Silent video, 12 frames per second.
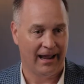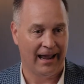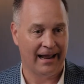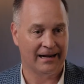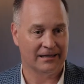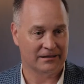
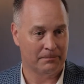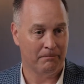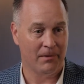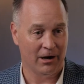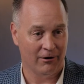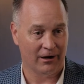And as
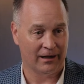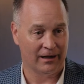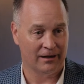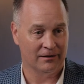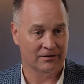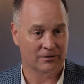
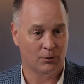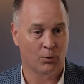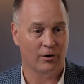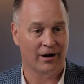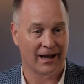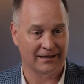Americans,
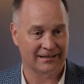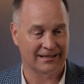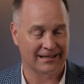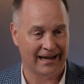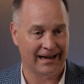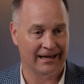we're not
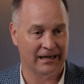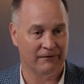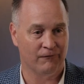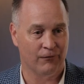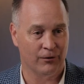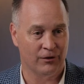
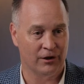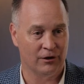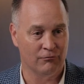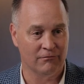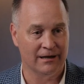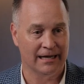standing for the
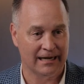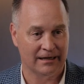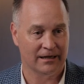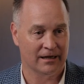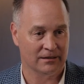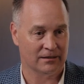
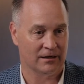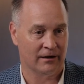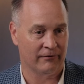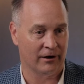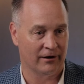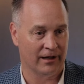uniqueness
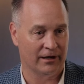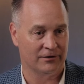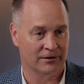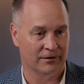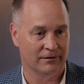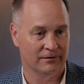of our
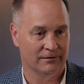nation.